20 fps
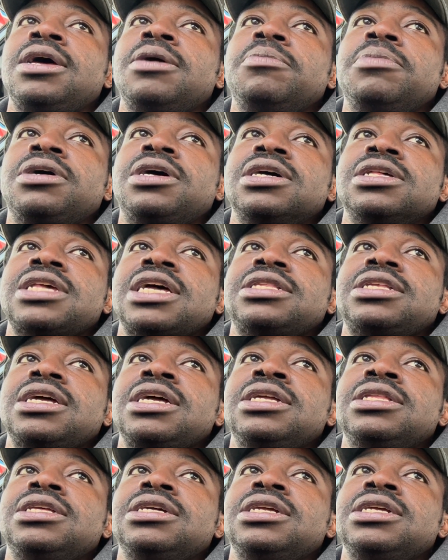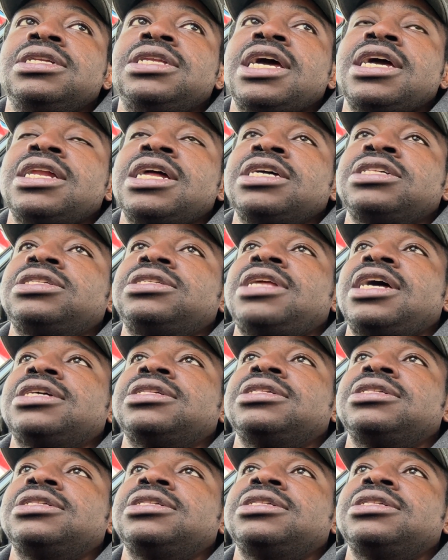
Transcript: Because at the end of the day, that's that's